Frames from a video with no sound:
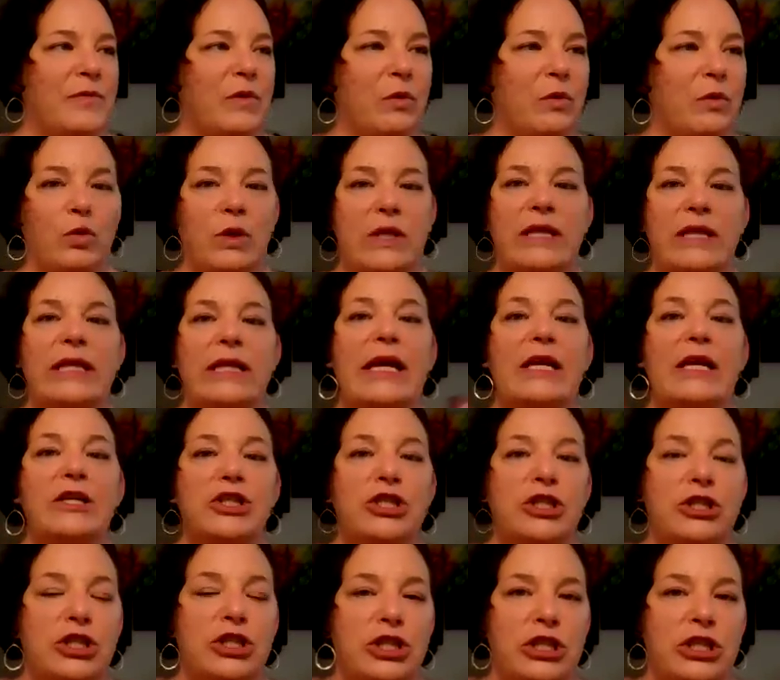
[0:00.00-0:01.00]

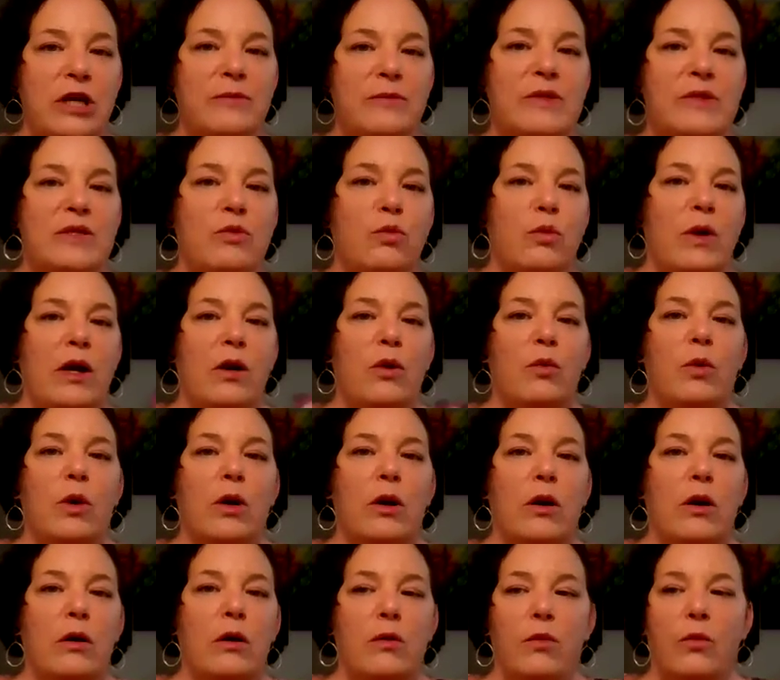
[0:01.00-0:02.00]
relationships where
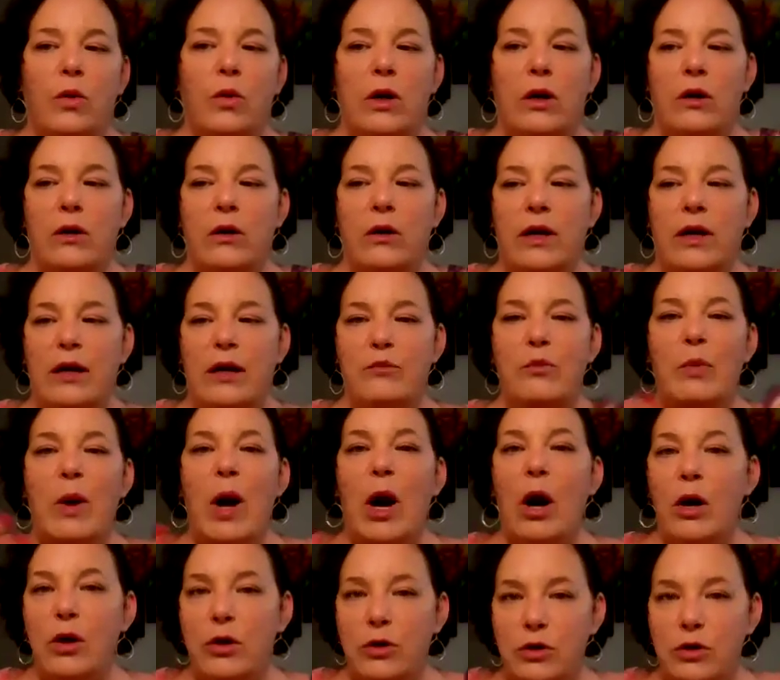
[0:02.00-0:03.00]
we're in
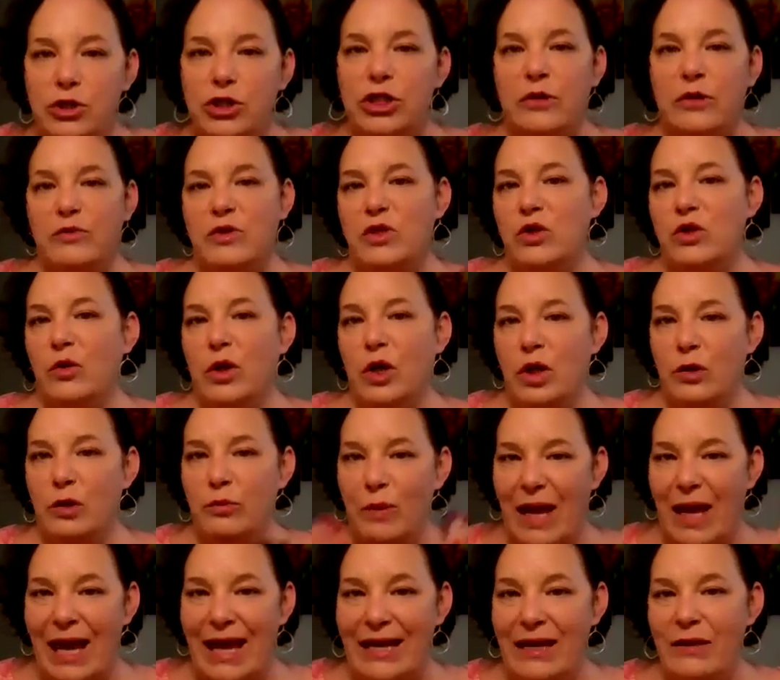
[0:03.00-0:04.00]
partnership. So it could
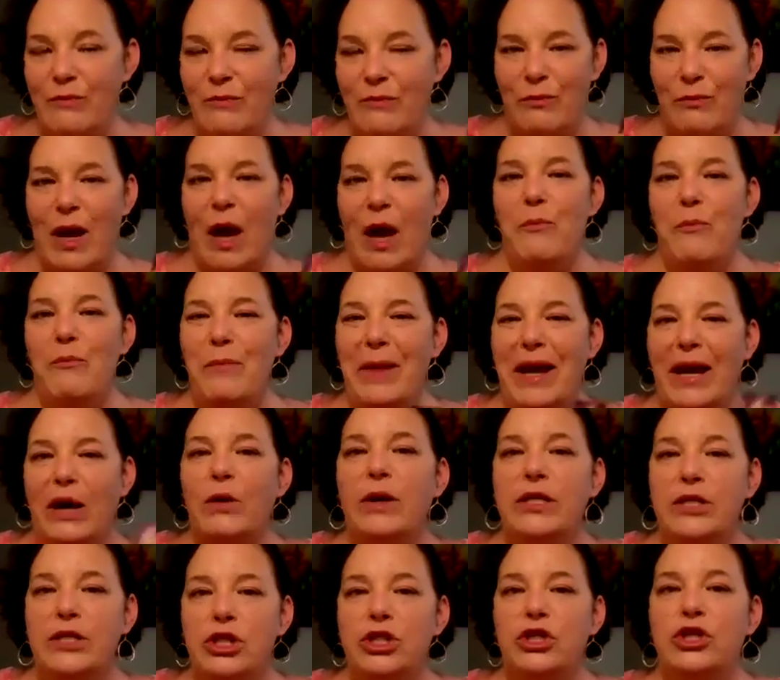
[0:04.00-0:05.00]
be a
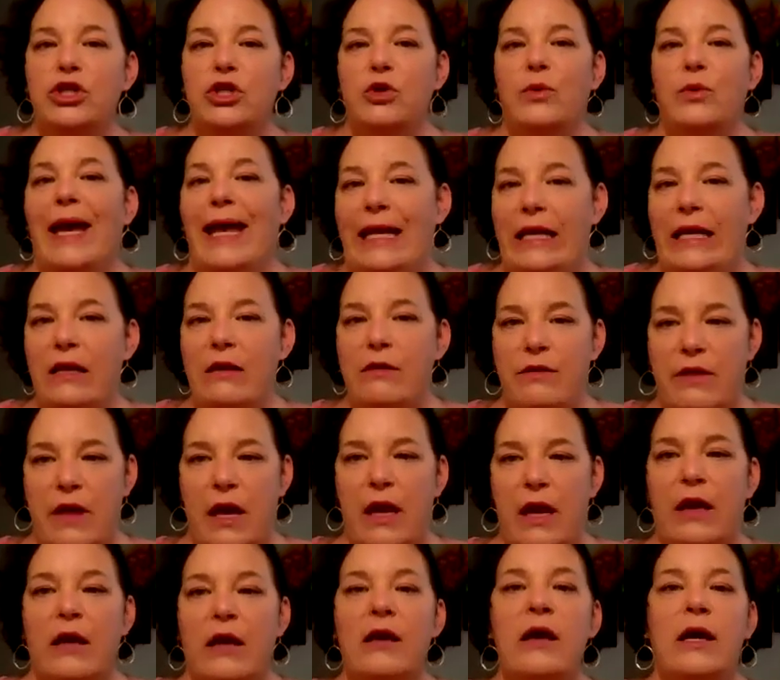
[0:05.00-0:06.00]
marriage to
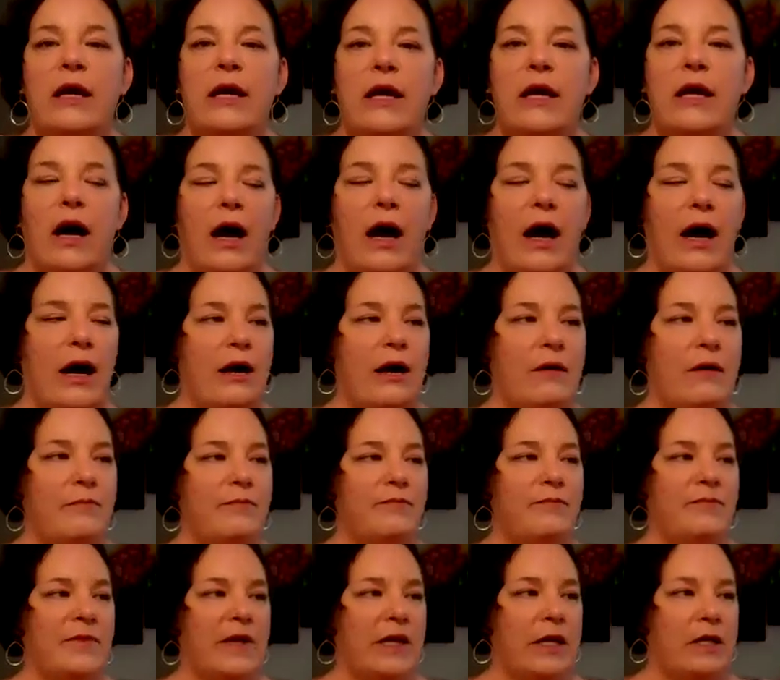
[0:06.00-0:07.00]
anything.
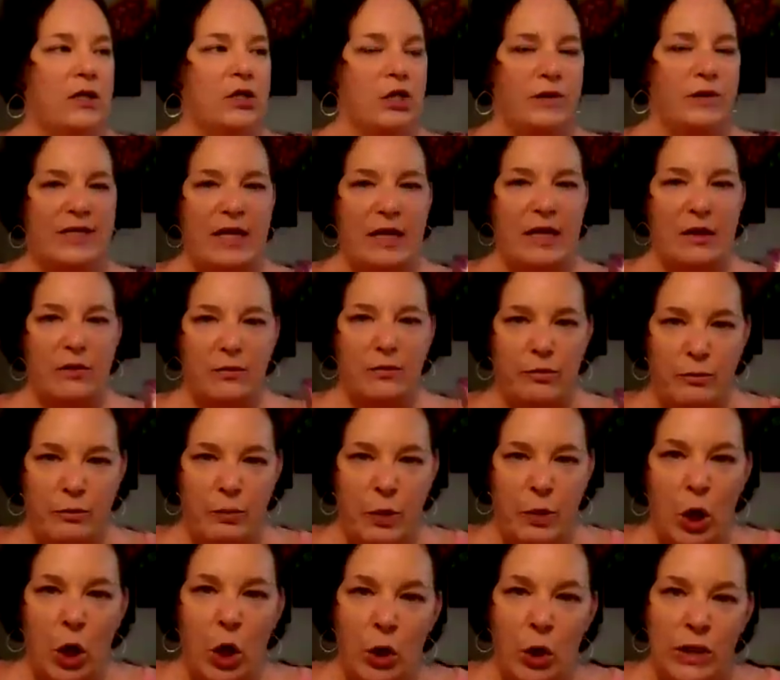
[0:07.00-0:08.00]
So it's like
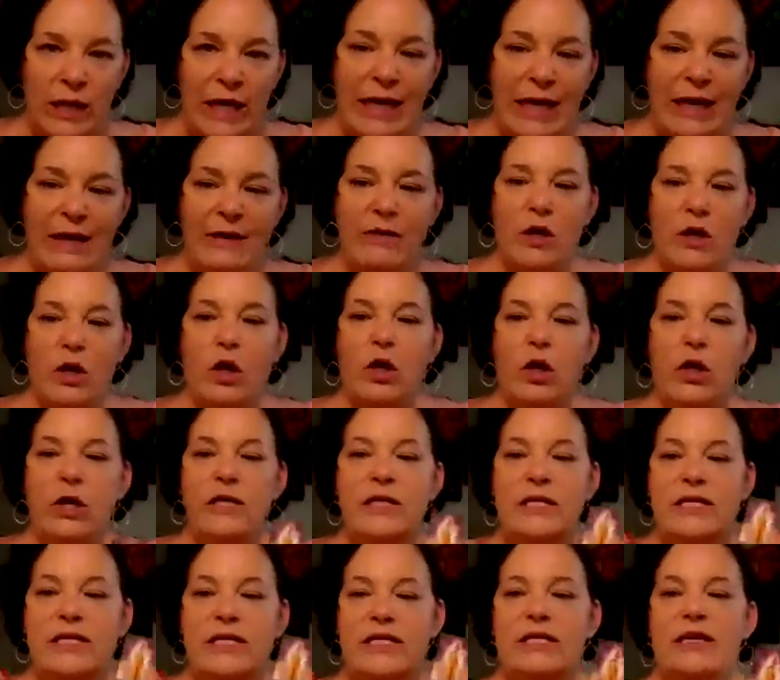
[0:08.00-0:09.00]
pulling the
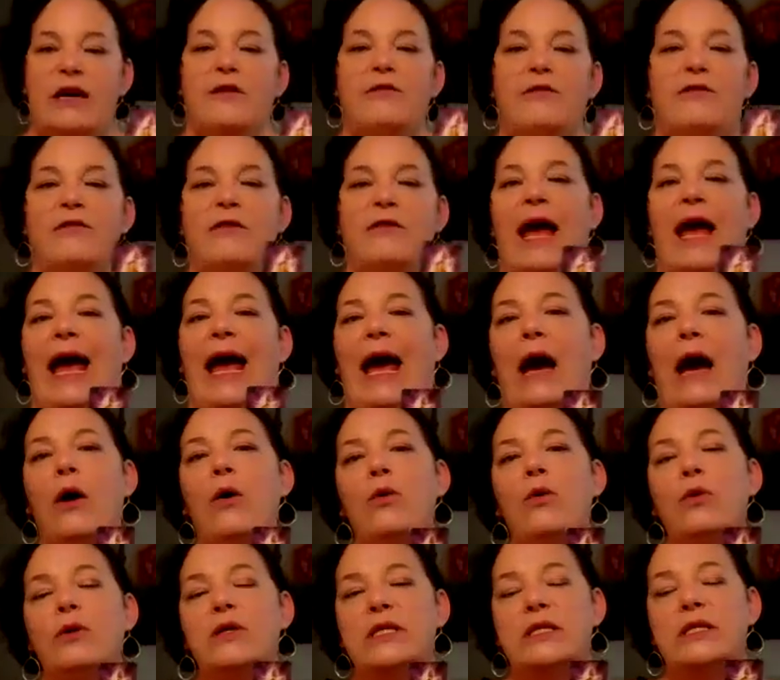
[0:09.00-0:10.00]
good stuff
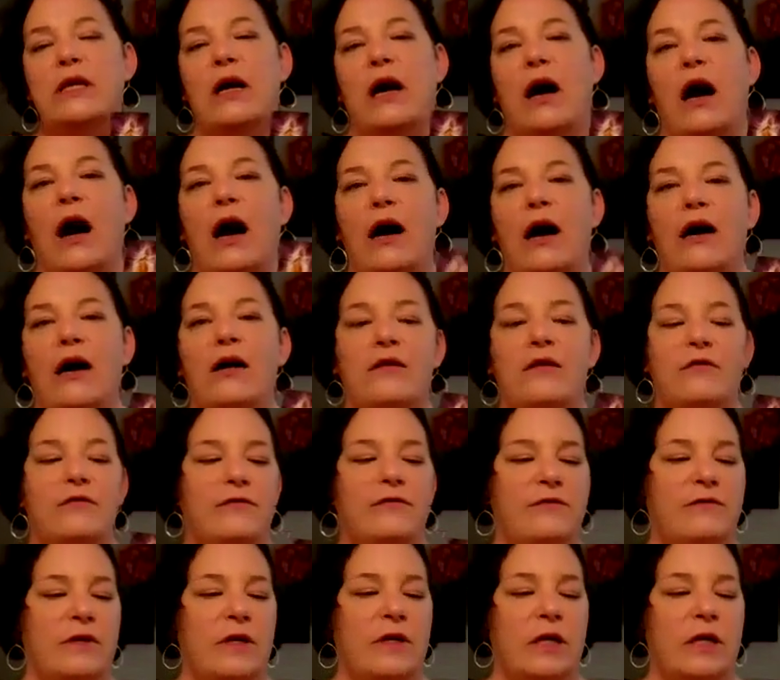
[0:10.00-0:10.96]
out of